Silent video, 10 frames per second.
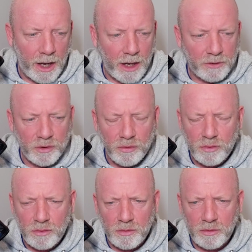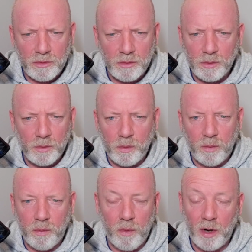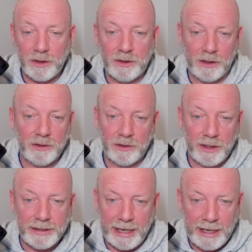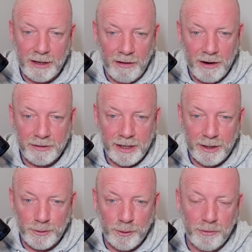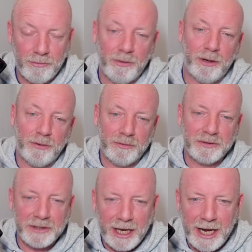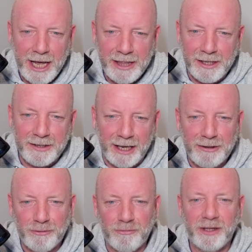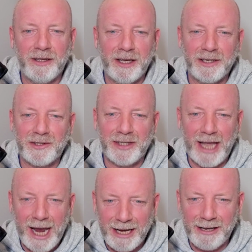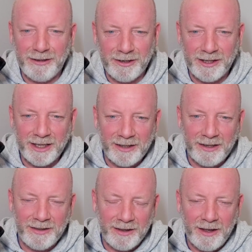So, what does a technical architect do? Well, it's kind of in the title, really. It's technically related.